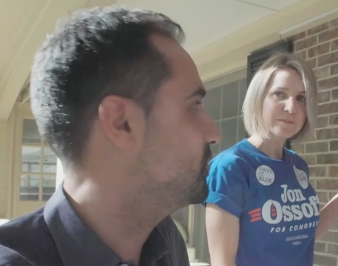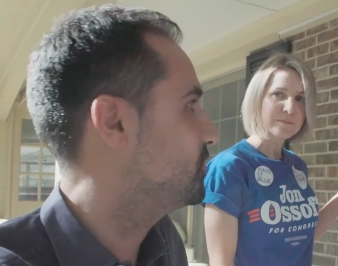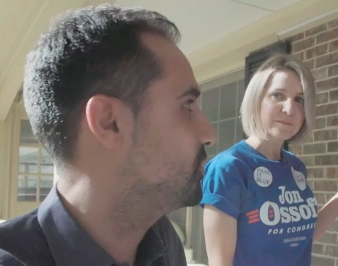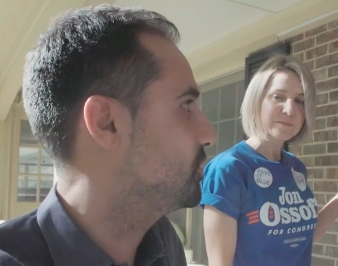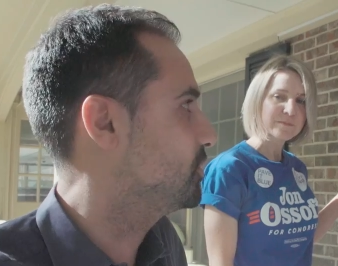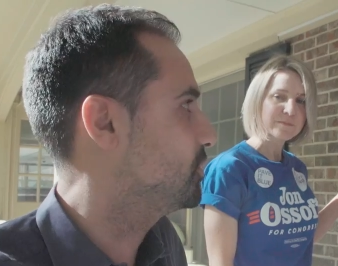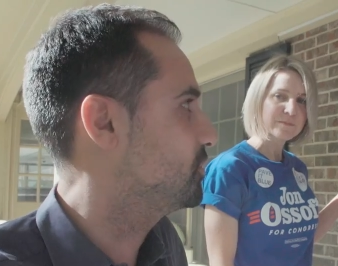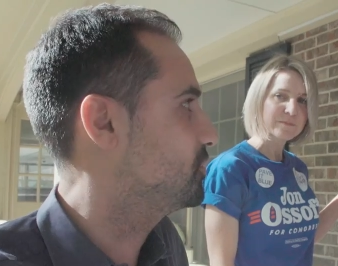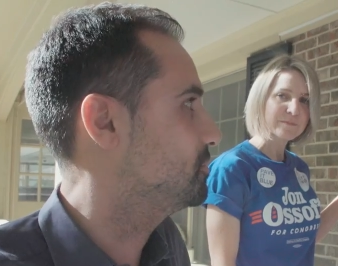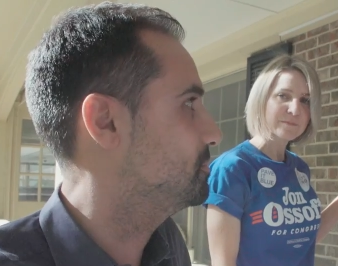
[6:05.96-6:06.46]
Speaker 1: too
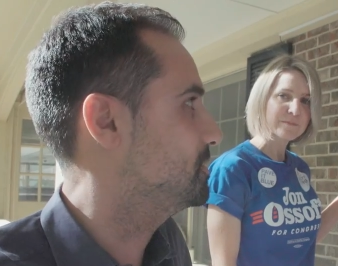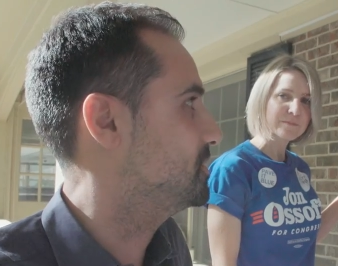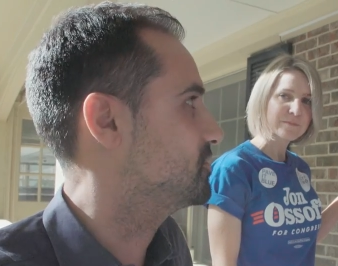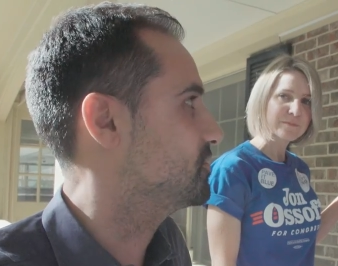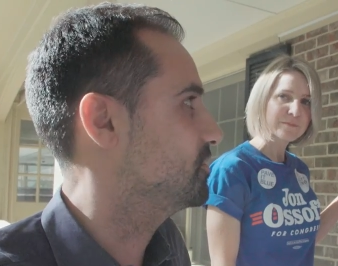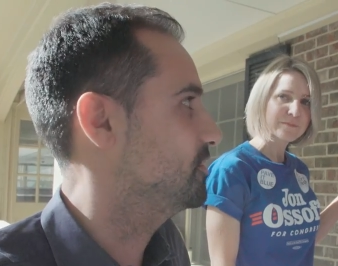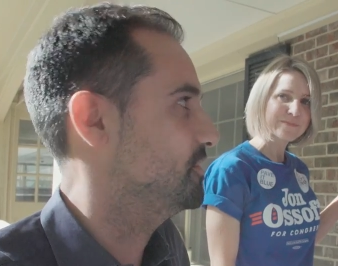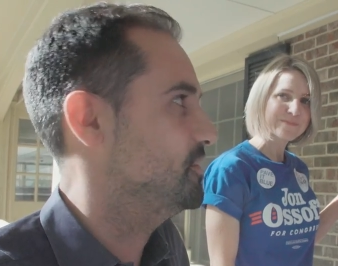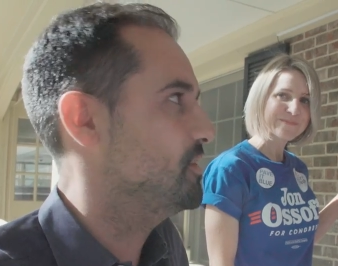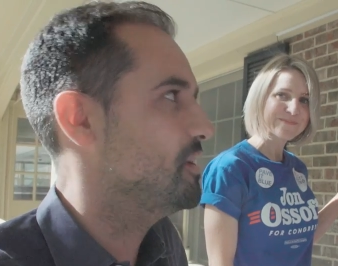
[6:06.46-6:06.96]
good to be
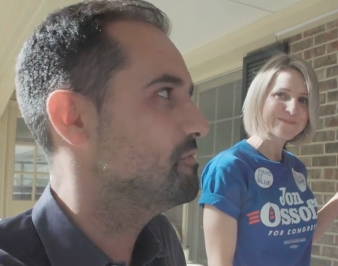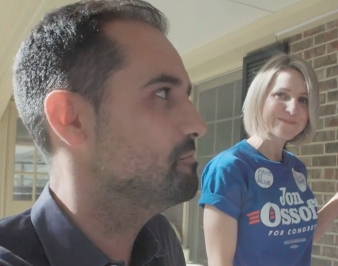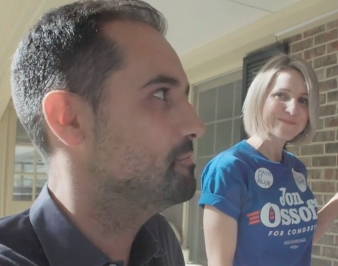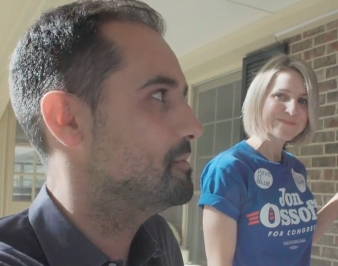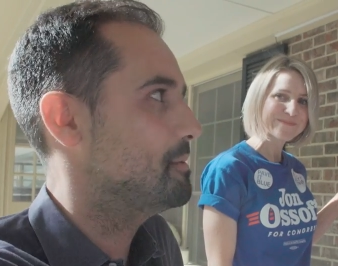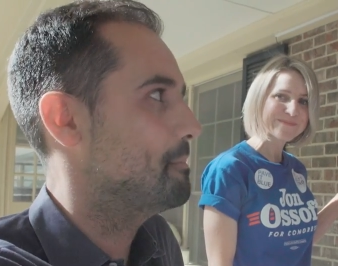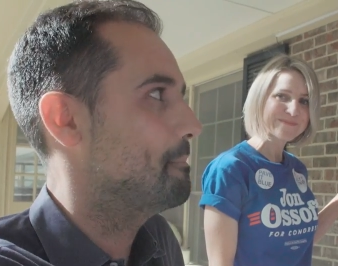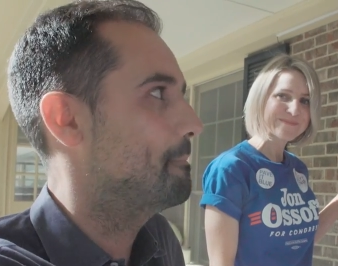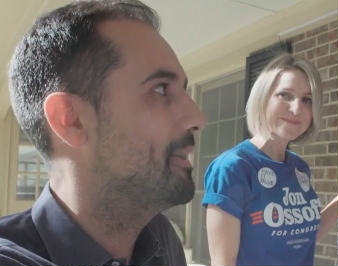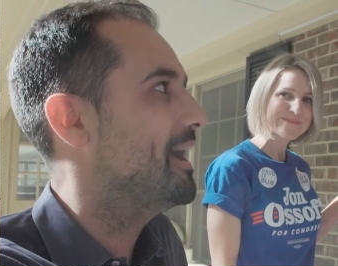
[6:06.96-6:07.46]
true. You haven't
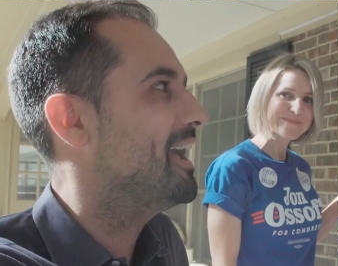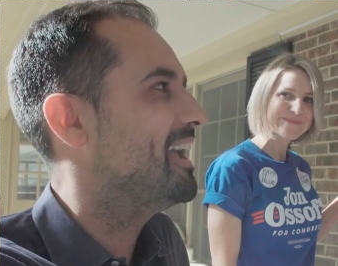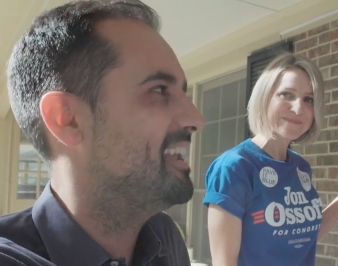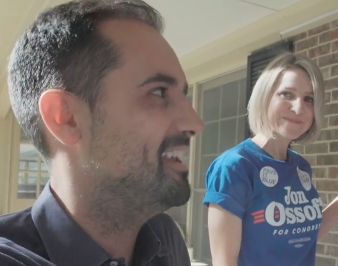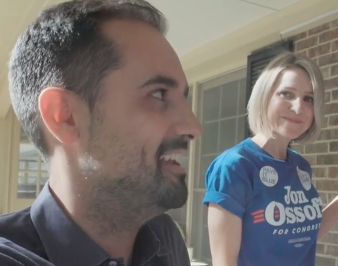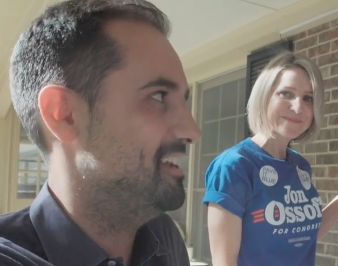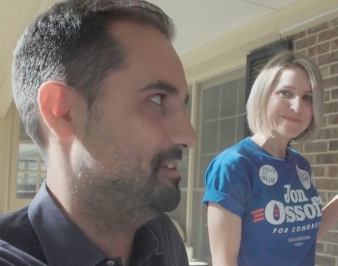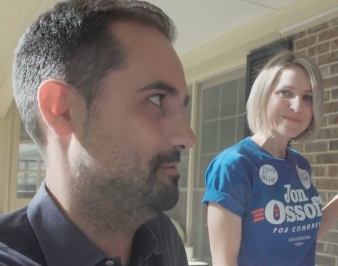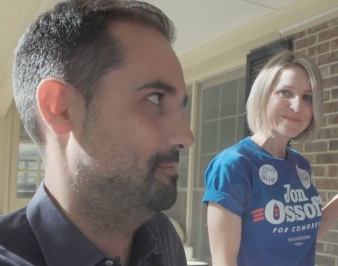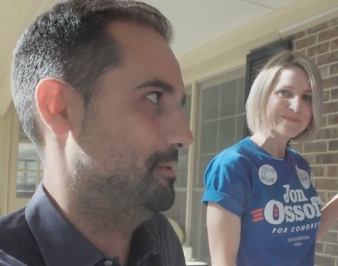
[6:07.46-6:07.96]
been
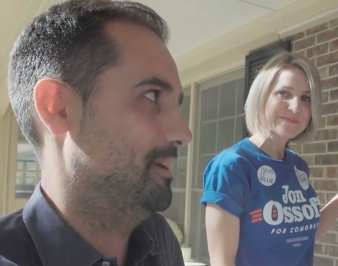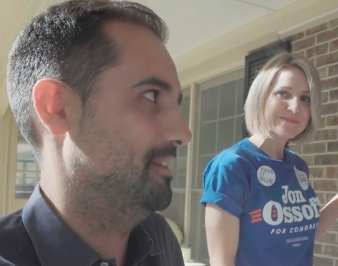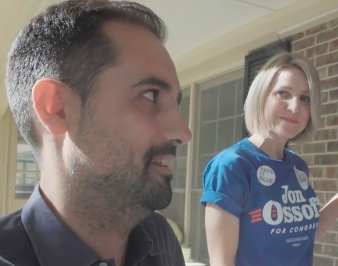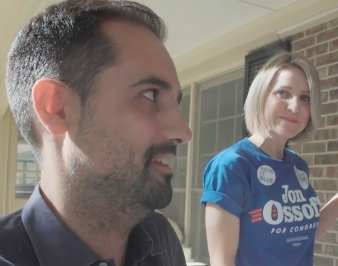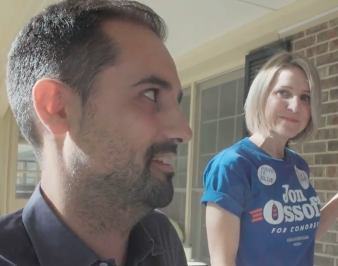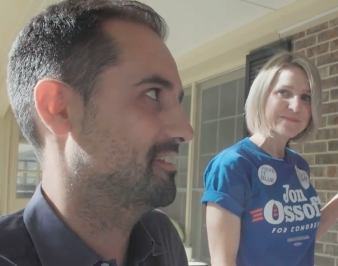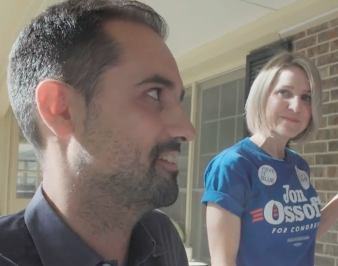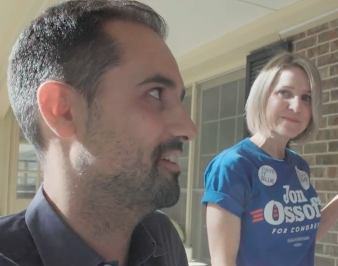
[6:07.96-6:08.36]
paid by these